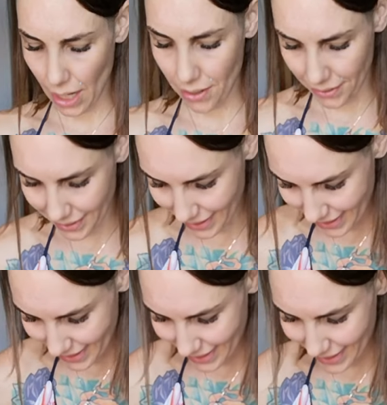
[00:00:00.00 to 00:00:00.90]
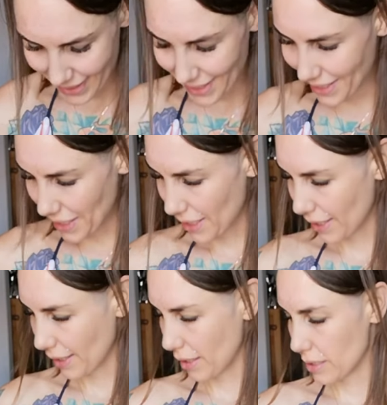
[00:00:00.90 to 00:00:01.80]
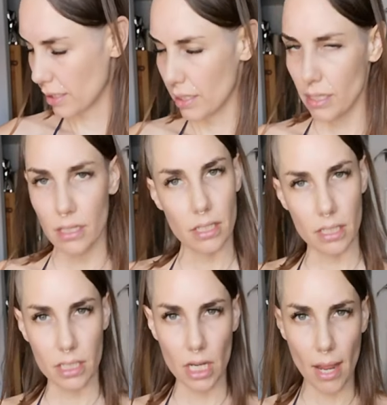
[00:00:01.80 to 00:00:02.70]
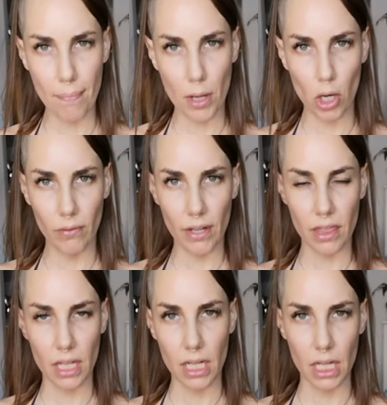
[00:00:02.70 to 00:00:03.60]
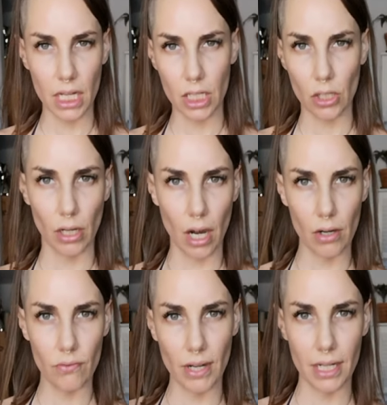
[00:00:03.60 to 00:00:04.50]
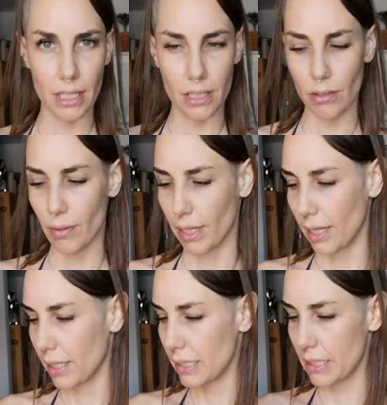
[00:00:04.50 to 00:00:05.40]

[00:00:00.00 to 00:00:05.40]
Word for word: Ah. I like this. Stop overthinking it. You're already doing it.